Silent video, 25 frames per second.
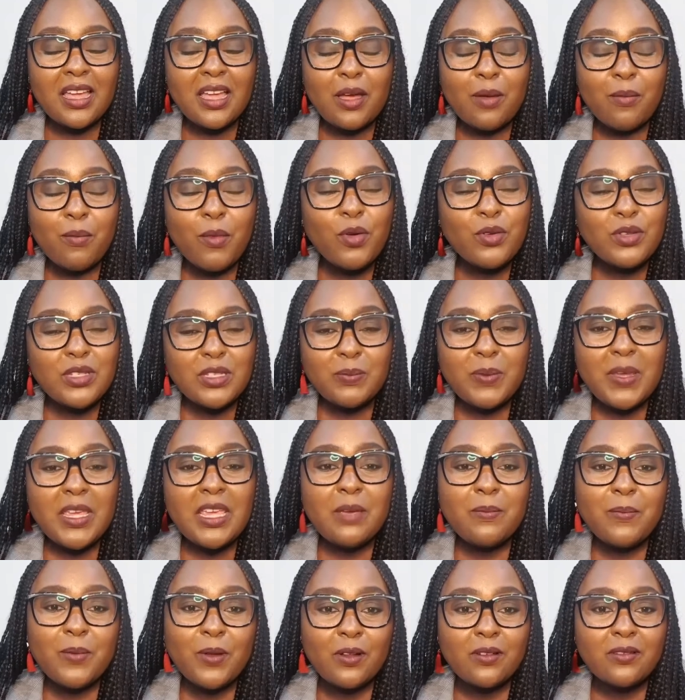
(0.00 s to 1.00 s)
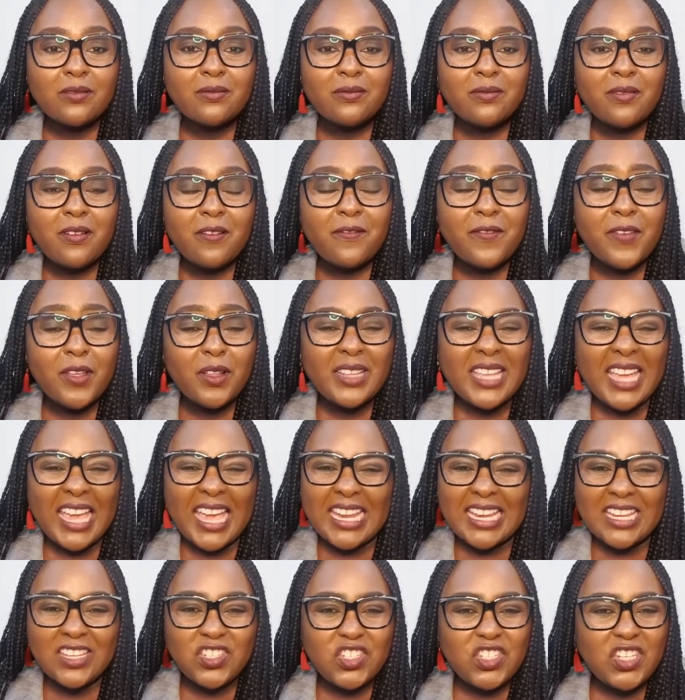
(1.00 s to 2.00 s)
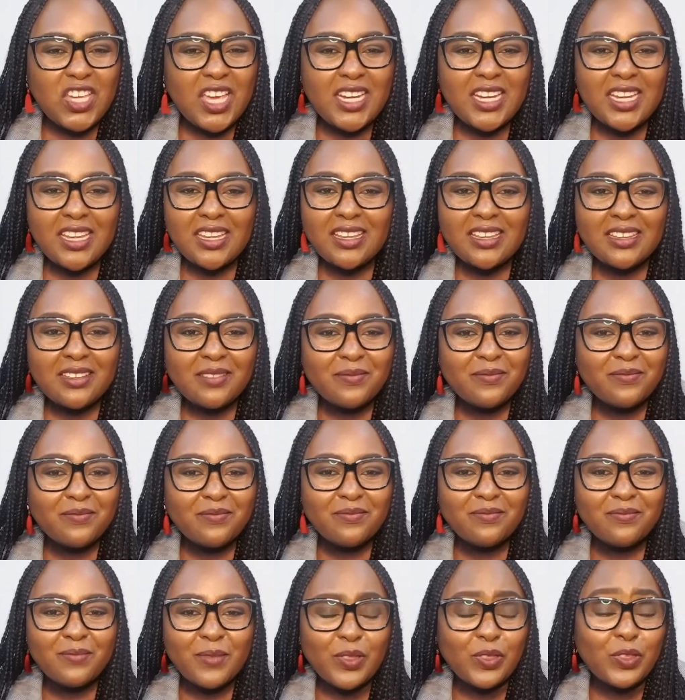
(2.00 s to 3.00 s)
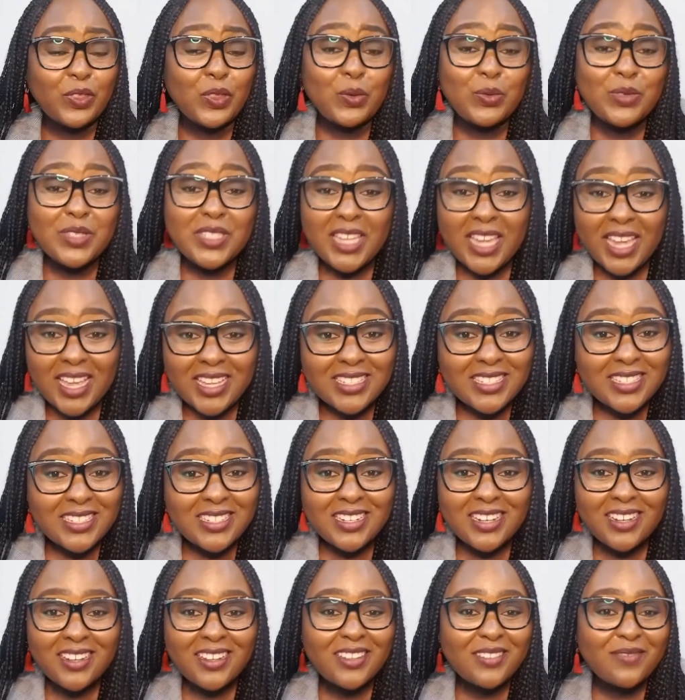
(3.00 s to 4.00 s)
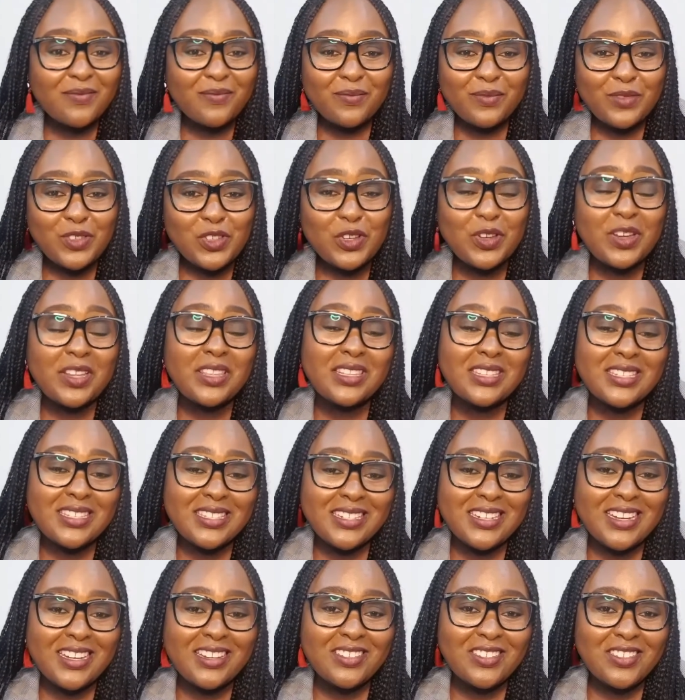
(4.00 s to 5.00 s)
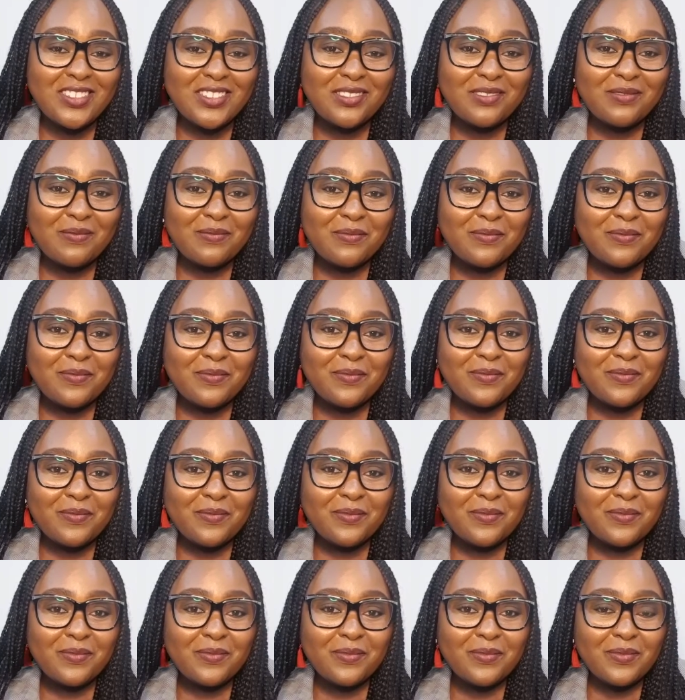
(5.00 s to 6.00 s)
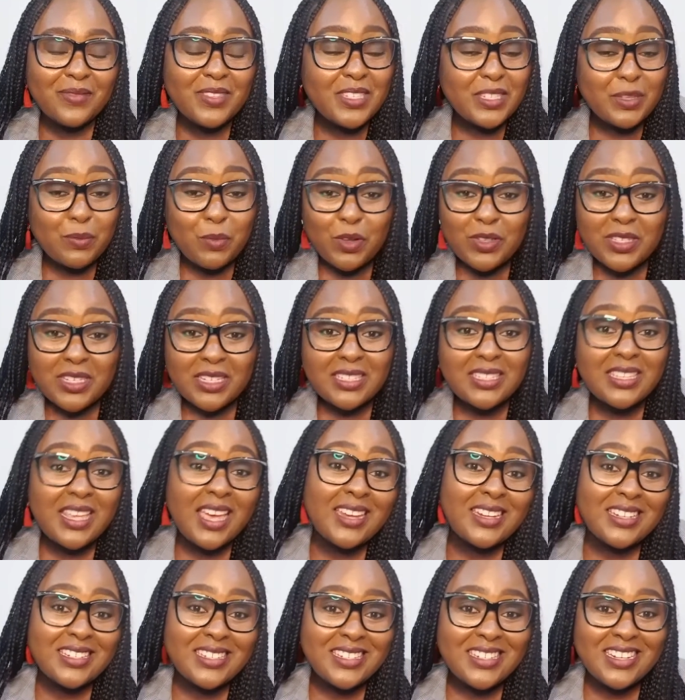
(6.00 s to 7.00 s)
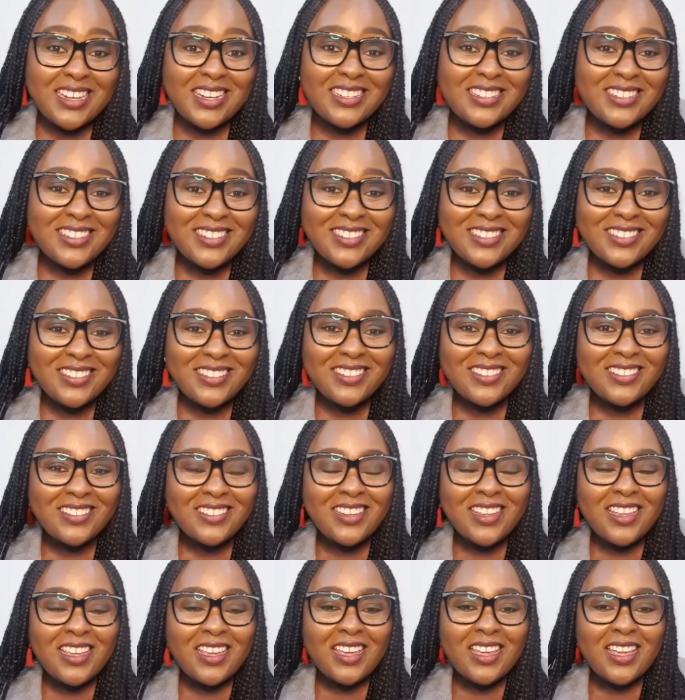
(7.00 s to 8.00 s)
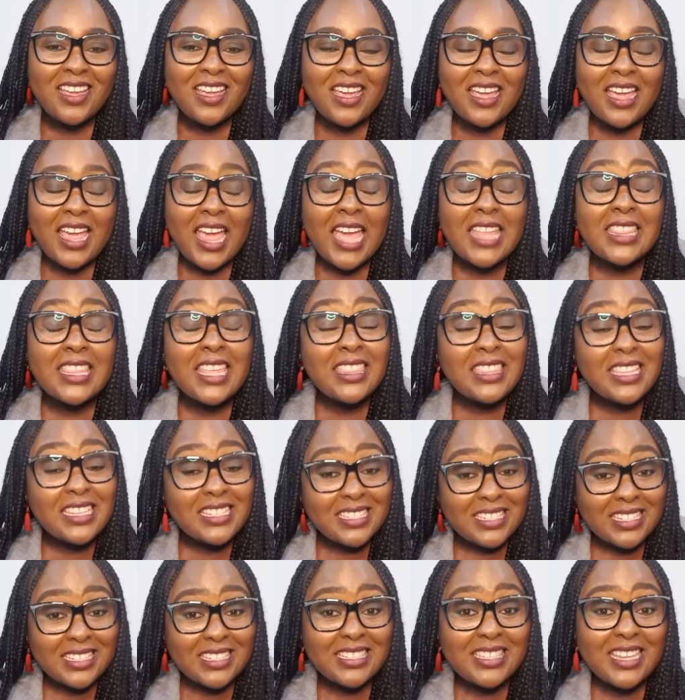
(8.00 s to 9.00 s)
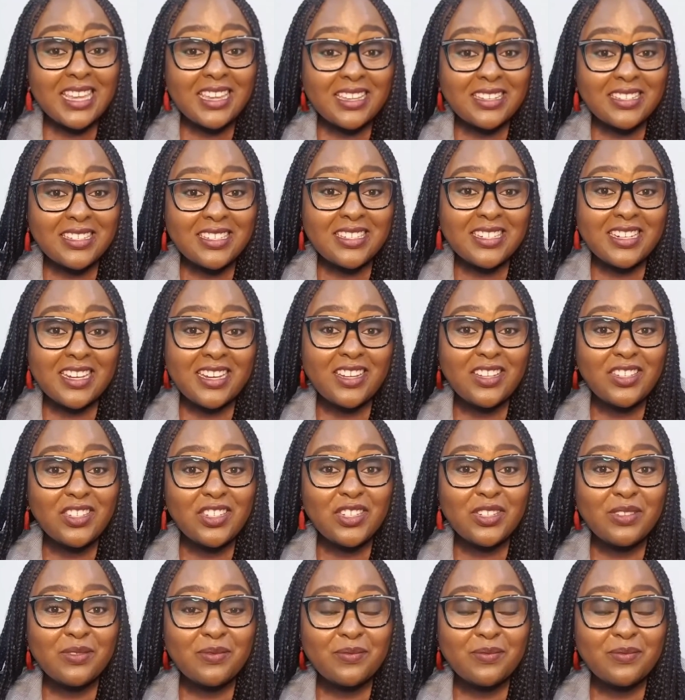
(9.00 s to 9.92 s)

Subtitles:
Most people feel energetic, enthusiastic during this stage. It's the most exciting stage. And then there's the second stage,